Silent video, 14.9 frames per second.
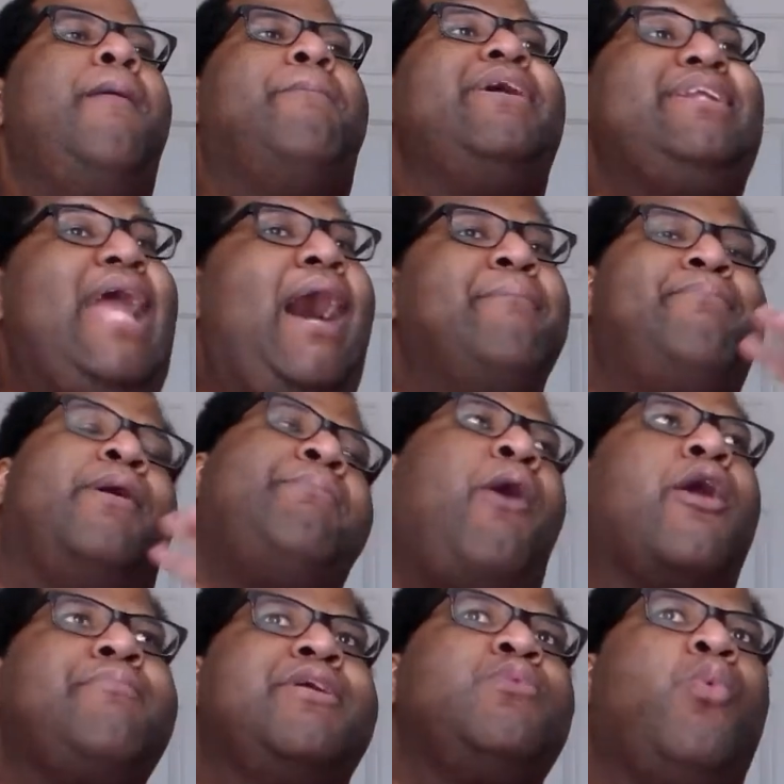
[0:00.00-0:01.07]
But now, but
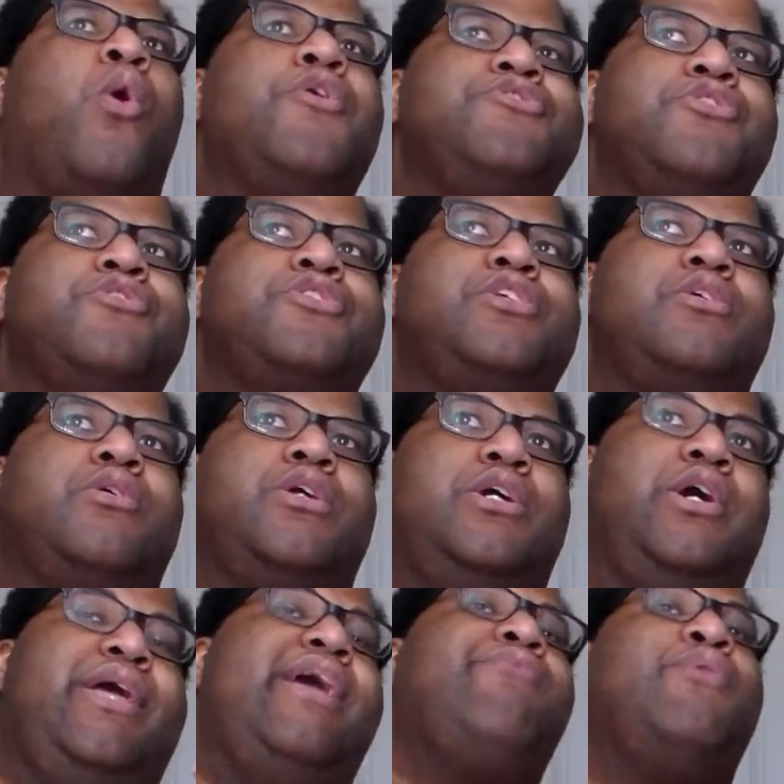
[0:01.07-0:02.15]
part of me wonders
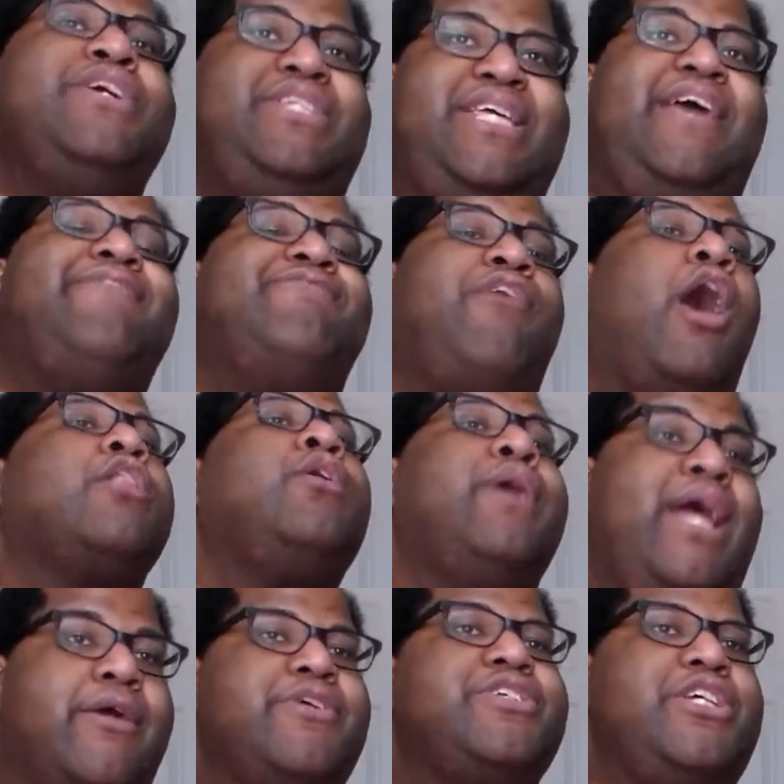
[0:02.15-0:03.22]
could, if we did follow
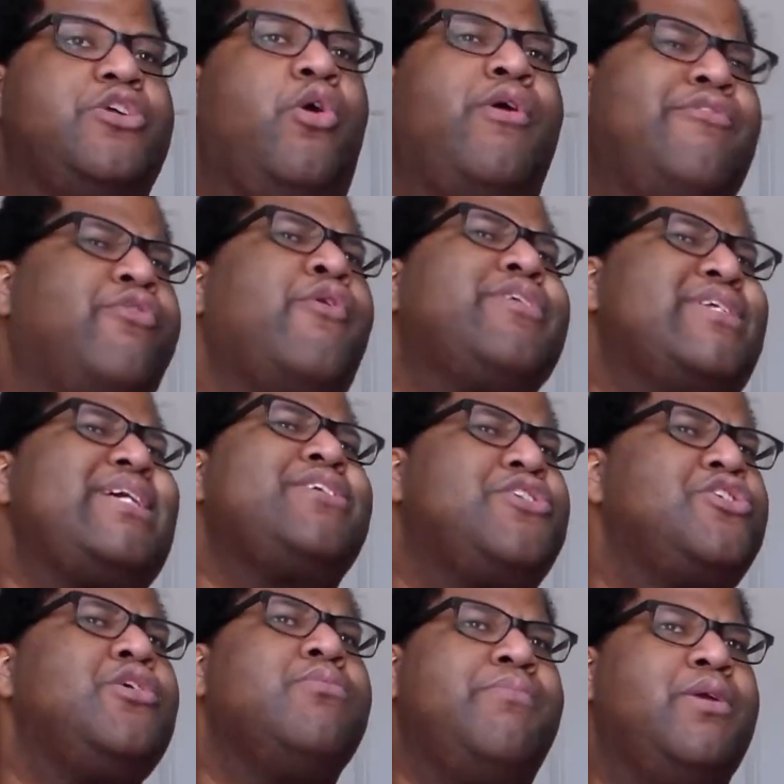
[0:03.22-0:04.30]
Harrison going forward because I'd
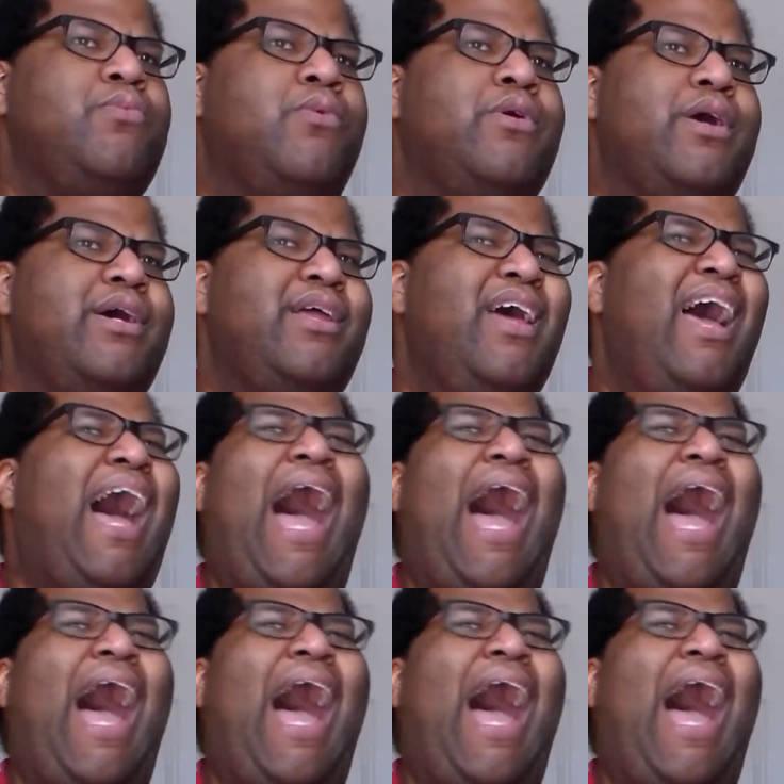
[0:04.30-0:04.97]
assume we would.